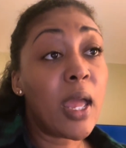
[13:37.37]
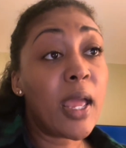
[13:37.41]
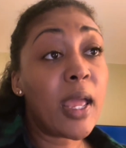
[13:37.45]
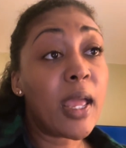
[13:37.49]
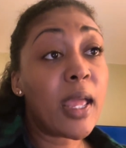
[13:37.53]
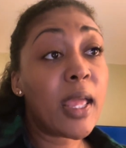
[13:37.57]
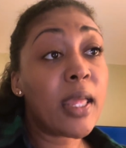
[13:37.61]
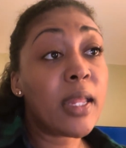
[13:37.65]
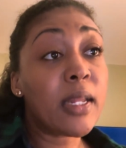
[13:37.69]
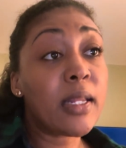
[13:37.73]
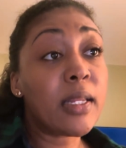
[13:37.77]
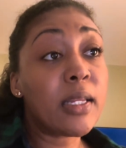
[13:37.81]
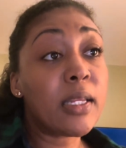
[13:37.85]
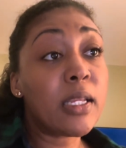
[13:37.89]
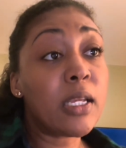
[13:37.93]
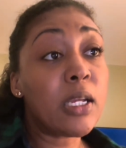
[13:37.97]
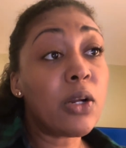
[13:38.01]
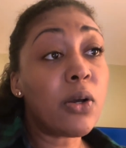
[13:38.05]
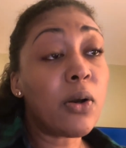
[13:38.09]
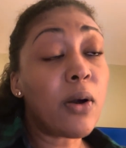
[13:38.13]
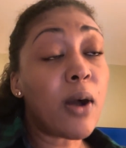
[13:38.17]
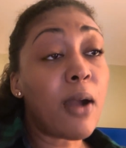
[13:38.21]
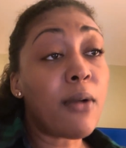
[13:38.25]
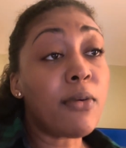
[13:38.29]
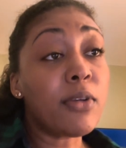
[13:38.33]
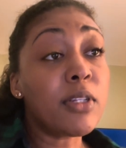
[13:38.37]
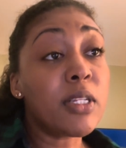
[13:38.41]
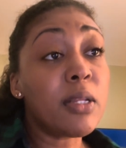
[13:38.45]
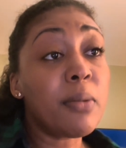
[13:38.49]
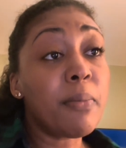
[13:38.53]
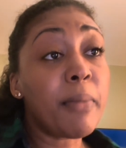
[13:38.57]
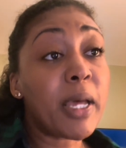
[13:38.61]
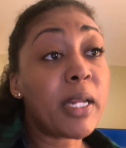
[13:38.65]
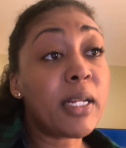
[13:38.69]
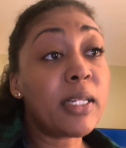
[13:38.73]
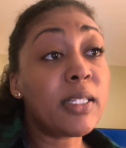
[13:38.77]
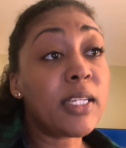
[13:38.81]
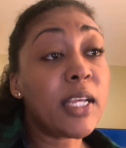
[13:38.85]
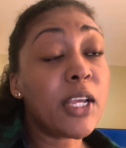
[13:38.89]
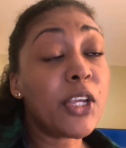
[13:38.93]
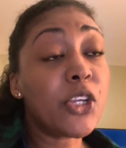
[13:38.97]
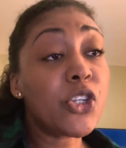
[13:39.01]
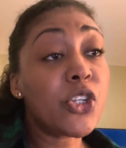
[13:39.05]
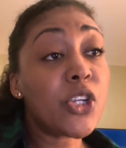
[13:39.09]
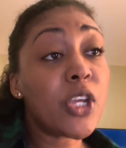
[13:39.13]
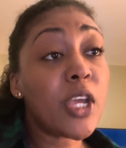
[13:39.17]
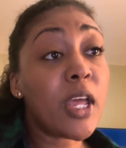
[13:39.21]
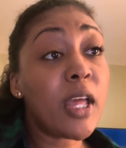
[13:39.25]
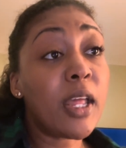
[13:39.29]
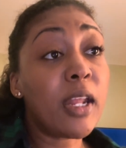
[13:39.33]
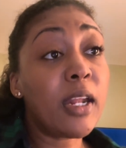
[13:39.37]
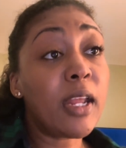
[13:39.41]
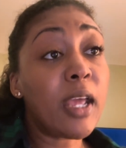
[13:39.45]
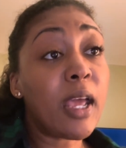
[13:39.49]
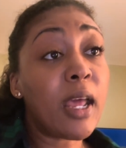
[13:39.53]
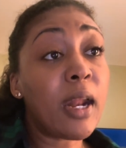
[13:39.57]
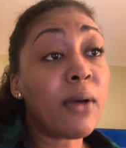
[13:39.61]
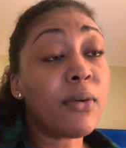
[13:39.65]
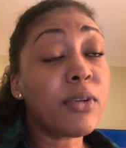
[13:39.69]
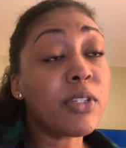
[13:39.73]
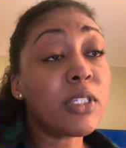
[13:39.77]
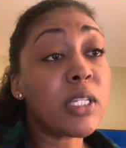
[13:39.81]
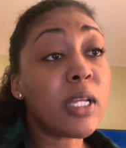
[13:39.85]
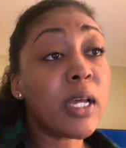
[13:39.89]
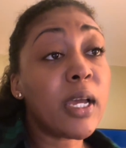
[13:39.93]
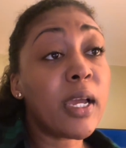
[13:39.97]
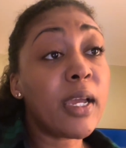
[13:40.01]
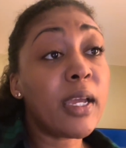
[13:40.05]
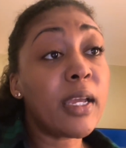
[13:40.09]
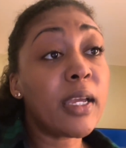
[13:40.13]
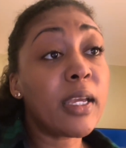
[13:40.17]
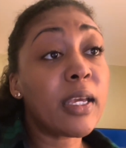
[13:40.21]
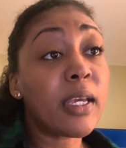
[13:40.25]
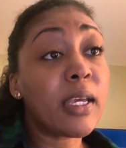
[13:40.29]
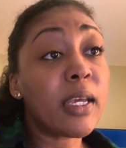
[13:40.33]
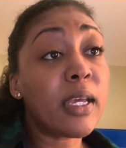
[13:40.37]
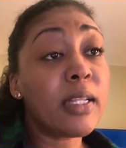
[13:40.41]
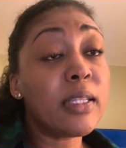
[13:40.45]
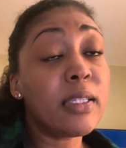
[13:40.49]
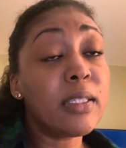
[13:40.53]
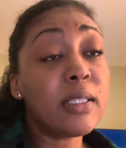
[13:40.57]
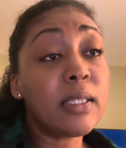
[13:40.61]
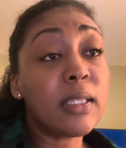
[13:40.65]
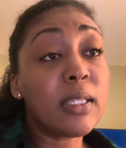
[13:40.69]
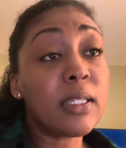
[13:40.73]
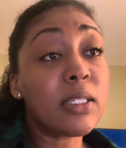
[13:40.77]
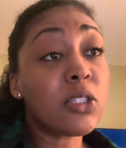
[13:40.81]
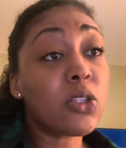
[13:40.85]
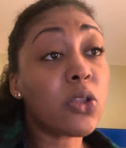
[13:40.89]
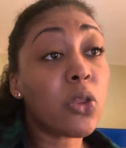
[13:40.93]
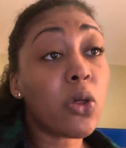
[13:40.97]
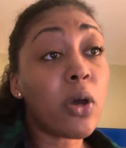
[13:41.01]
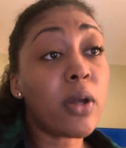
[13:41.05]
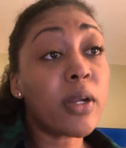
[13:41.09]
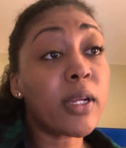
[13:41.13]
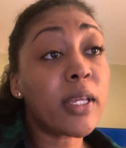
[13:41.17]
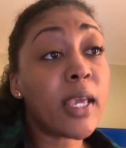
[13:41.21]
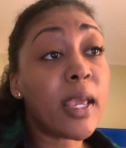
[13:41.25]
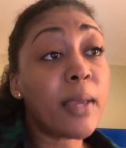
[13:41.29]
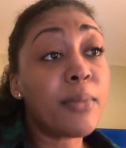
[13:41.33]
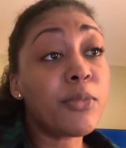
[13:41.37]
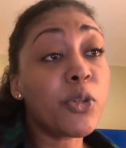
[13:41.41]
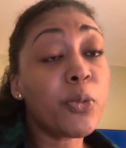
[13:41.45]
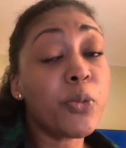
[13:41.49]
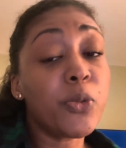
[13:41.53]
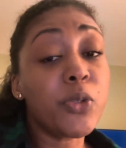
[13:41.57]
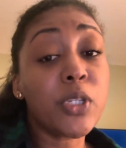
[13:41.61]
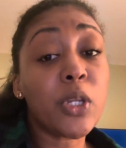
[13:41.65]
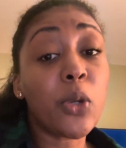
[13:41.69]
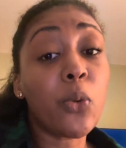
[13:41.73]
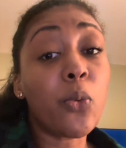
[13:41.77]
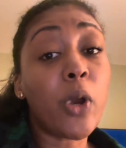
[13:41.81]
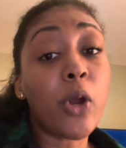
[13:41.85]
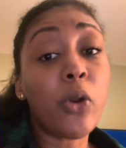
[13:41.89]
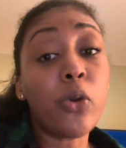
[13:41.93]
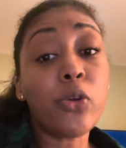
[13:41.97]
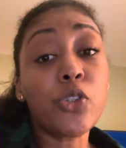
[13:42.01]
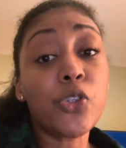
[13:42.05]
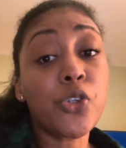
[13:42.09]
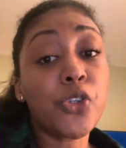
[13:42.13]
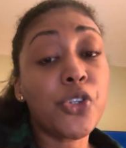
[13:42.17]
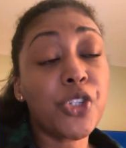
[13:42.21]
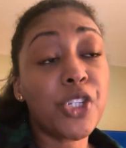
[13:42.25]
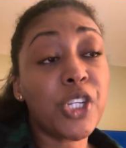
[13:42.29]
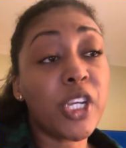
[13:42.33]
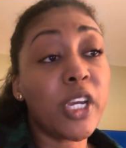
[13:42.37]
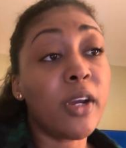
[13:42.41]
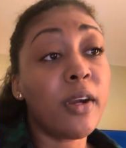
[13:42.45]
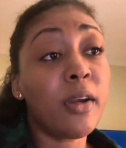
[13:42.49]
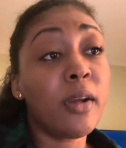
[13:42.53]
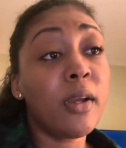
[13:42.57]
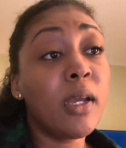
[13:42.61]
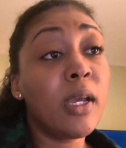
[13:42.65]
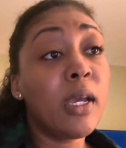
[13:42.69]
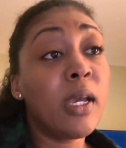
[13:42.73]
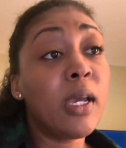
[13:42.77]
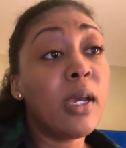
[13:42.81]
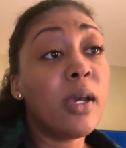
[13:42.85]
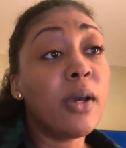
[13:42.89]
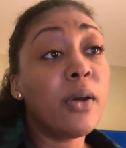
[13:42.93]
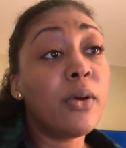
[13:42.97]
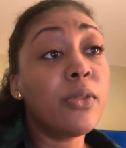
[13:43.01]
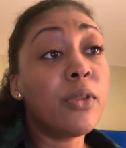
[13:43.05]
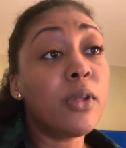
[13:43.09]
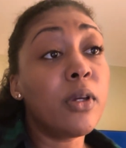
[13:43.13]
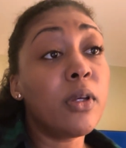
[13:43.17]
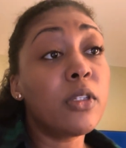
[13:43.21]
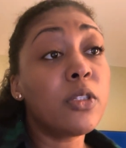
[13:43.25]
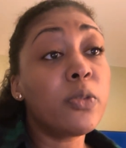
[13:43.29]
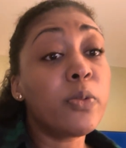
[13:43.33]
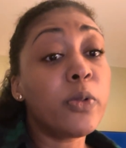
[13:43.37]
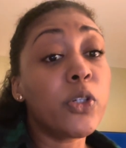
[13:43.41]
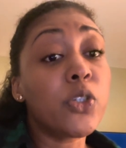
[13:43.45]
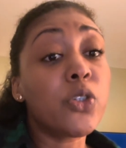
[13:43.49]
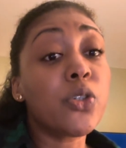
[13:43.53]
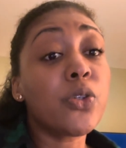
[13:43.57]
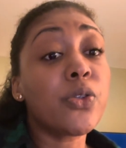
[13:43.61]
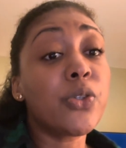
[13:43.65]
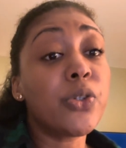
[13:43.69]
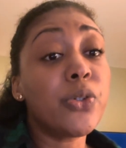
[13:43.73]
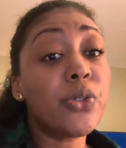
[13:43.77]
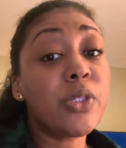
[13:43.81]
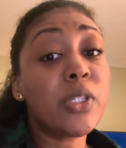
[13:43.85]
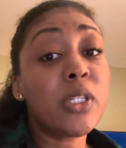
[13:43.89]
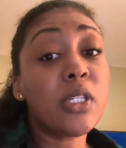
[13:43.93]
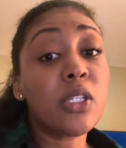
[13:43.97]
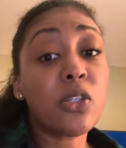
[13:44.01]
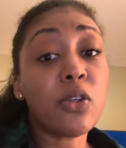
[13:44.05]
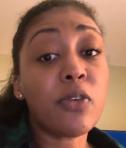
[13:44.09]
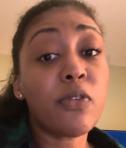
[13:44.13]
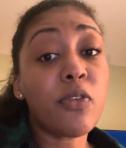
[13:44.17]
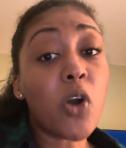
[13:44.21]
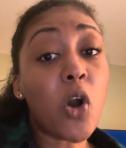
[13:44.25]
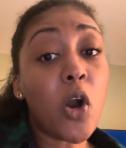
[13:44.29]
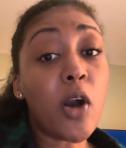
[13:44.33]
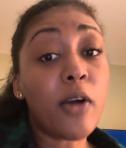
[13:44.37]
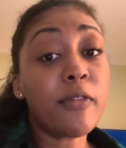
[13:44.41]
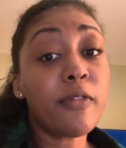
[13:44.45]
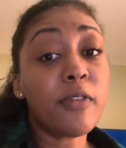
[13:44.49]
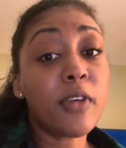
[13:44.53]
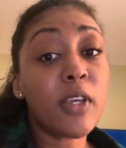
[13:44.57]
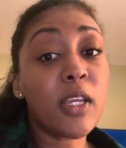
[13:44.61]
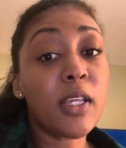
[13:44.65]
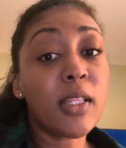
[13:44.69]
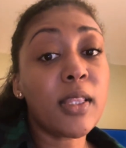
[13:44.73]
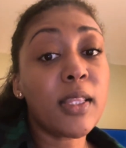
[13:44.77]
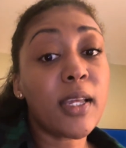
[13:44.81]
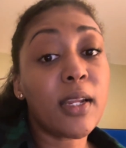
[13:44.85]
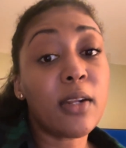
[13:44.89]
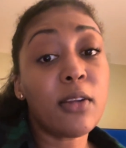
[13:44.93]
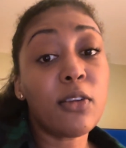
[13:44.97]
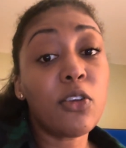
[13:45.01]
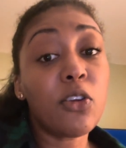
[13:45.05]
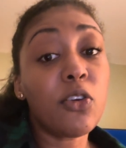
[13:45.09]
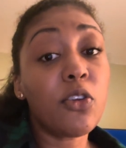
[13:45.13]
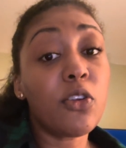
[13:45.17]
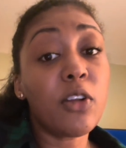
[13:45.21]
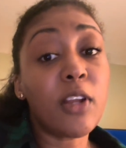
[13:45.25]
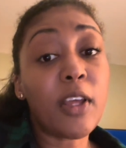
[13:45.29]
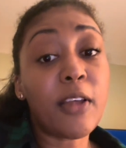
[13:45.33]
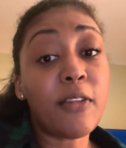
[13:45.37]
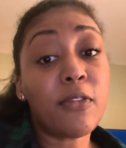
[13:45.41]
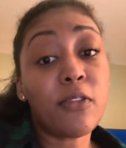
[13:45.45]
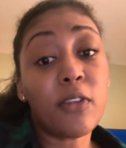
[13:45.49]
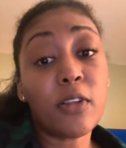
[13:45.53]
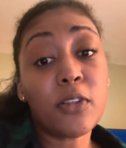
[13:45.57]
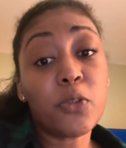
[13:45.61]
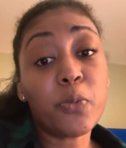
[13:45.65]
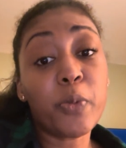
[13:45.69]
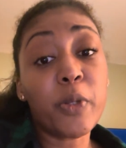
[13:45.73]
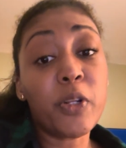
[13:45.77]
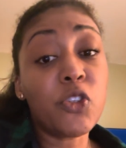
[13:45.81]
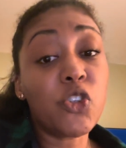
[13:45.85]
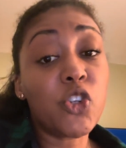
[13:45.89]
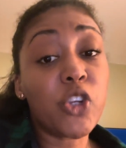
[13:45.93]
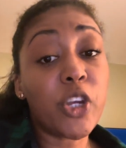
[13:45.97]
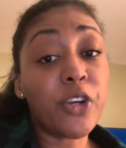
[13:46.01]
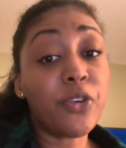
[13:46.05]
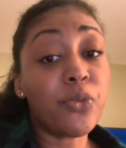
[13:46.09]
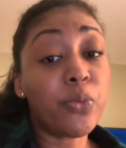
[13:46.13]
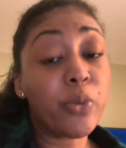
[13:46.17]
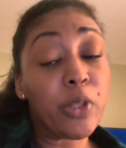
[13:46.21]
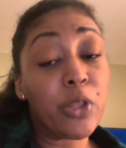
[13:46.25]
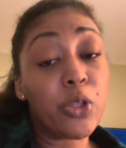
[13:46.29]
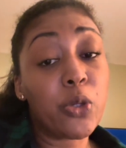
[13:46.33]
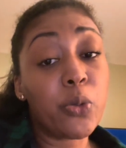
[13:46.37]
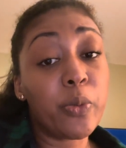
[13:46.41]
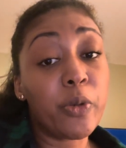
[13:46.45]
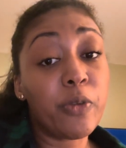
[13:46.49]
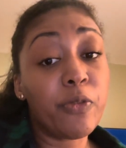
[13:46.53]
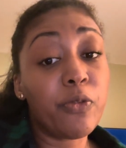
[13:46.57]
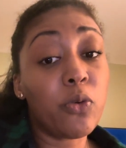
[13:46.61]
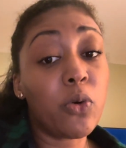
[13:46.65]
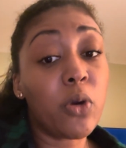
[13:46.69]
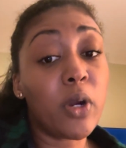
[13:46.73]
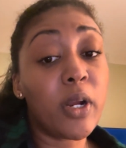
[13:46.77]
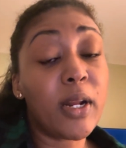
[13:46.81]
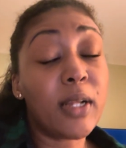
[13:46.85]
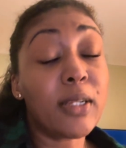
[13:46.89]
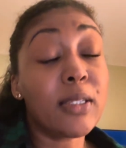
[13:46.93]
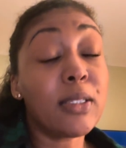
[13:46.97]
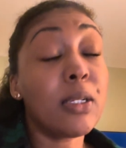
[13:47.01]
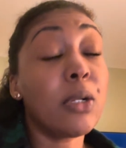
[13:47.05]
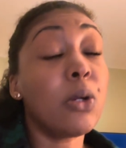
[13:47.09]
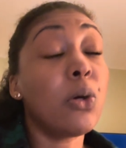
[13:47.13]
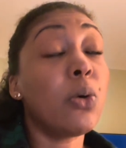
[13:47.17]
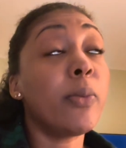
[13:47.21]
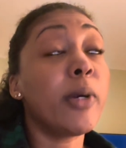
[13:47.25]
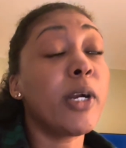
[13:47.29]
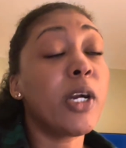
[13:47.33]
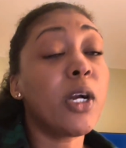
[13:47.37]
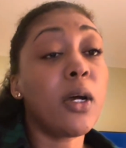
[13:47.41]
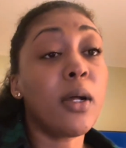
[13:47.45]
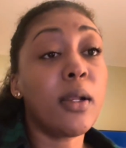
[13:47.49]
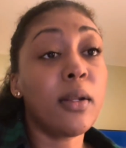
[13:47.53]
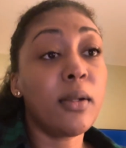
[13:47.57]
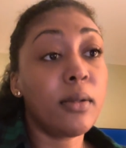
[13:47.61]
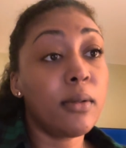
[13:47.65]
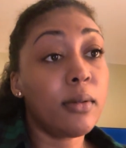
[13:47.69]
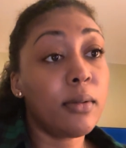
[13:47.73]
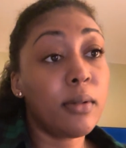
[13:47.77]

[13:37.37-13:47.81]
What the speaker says: I was in meditation and I was like, and this thought came to me, it's like, why don't you share the spiritual uses of coffee that's been shared with you before? And I said, oh my God.